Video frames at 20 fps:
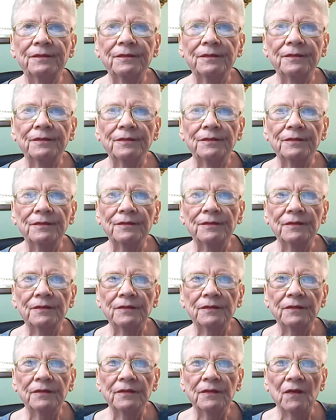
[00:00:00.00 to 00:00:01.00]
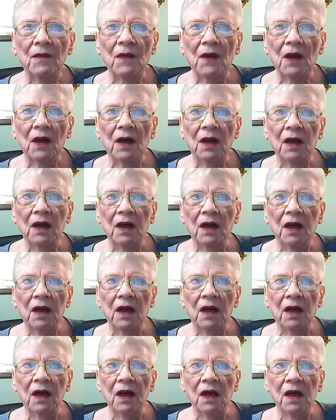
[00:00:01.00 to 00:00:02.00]

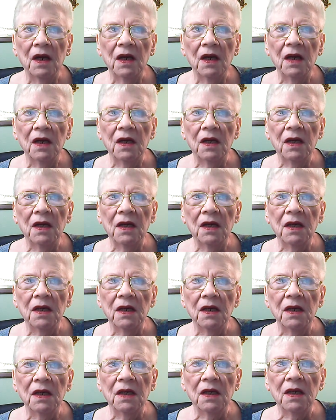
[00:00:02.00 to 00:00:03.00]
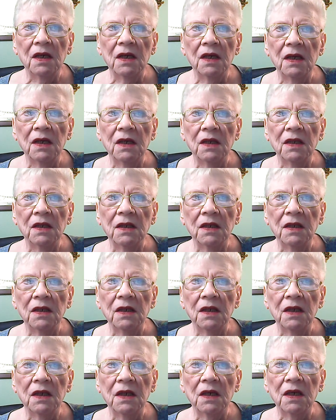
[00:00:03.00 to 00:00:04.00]

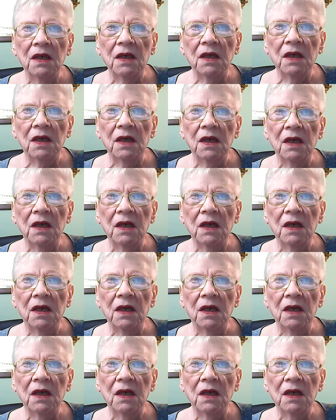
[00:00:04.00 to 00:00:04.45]
No one is speaking in this clip.